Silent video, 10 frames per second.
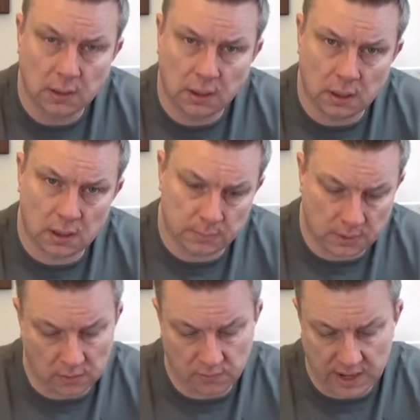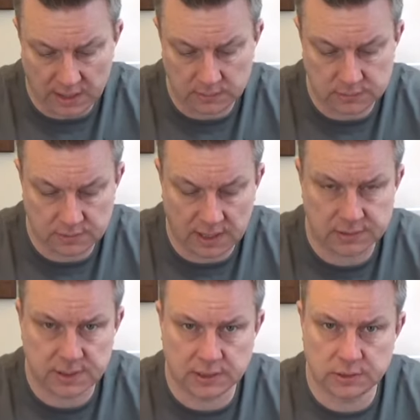around that
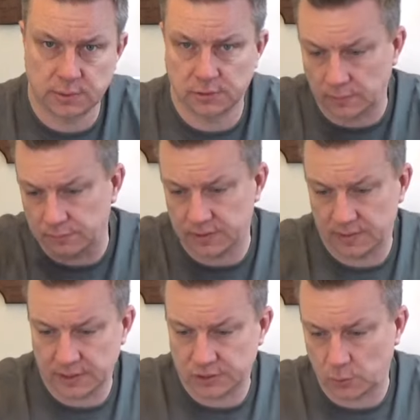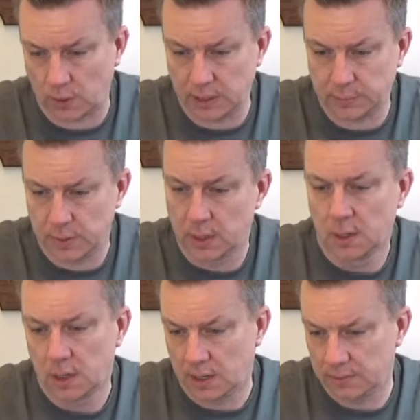section, because obviously they sweep
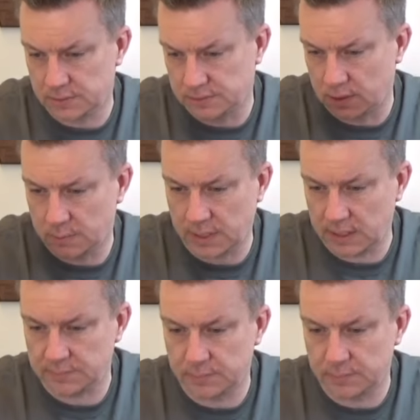and there's going to be